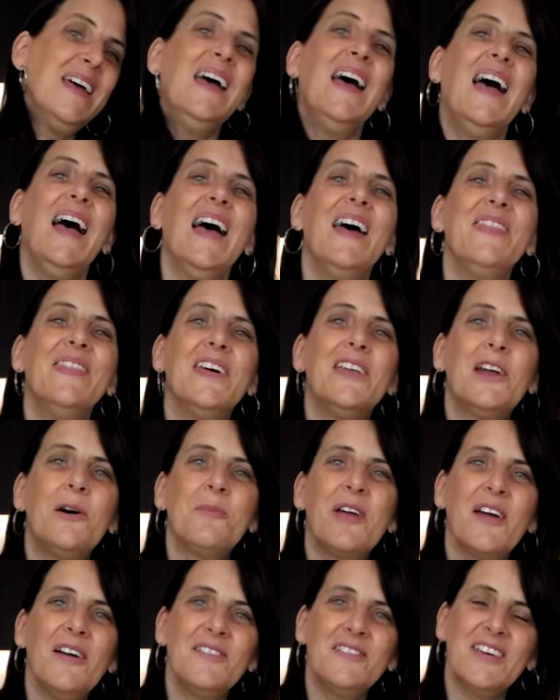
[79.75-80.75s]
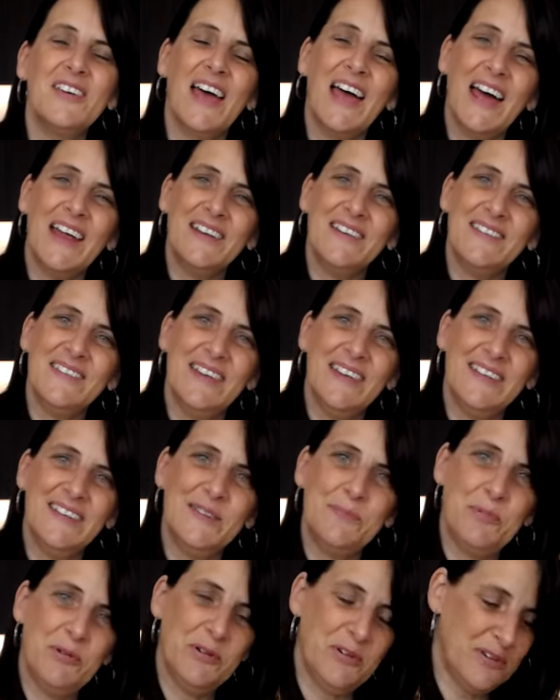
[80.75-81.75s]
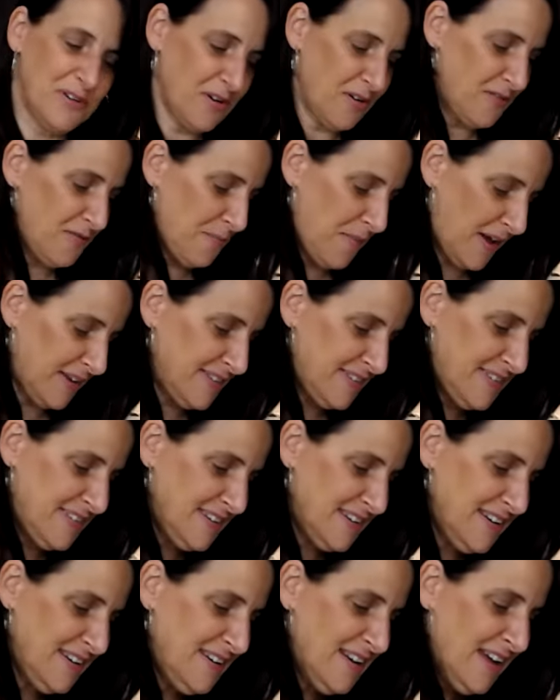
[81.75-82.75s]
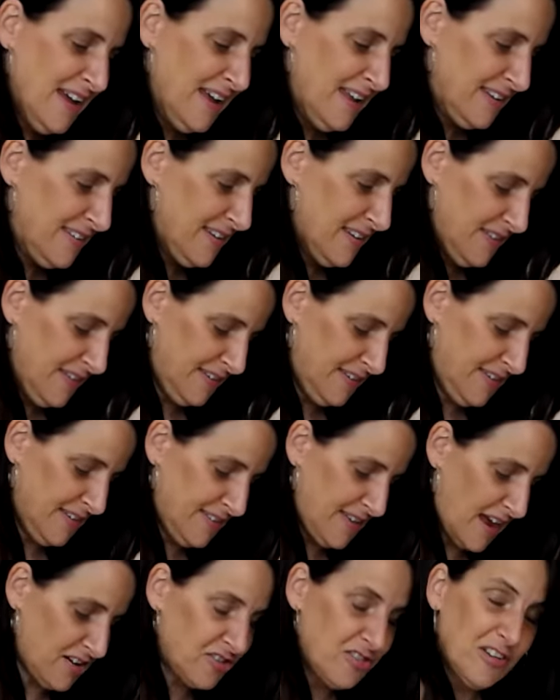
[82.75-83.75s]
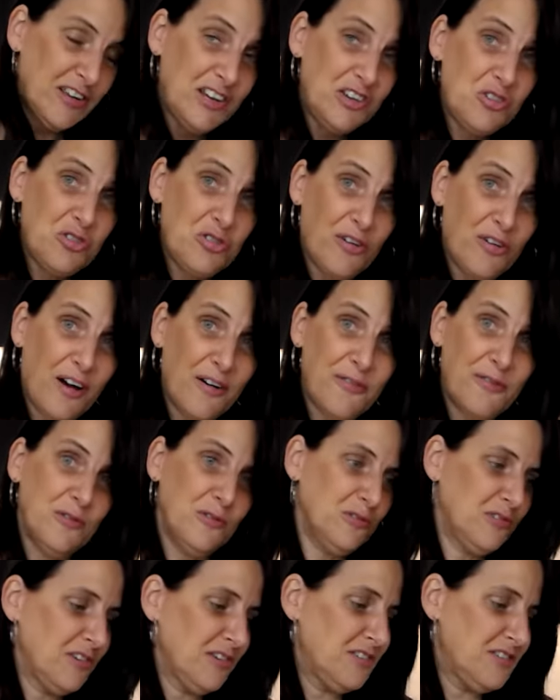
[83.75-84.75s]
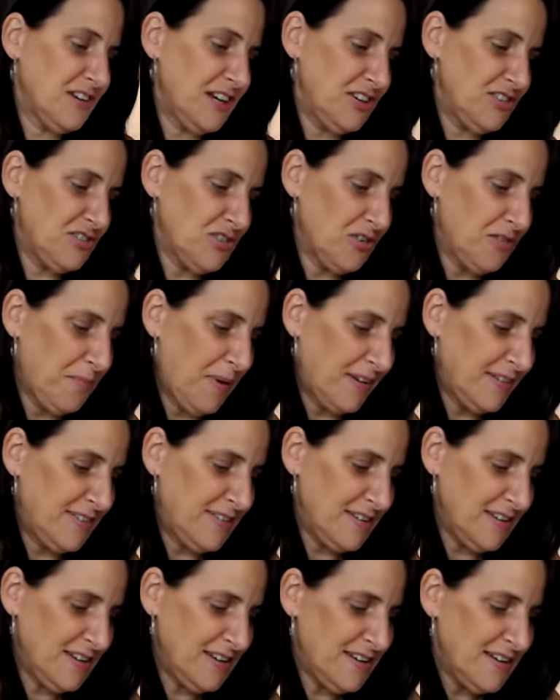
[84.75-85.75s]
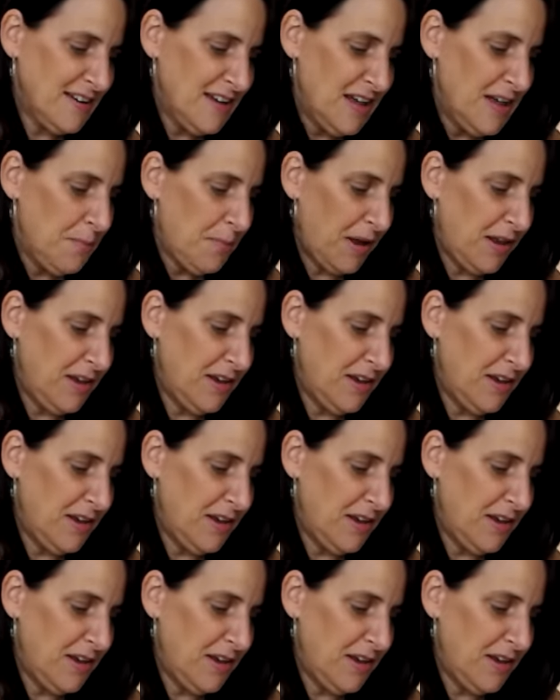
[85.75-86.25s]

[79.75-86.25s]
And then I'm going to add a teaspoon of mustard. So this is actually truffled Dijon mustard, but you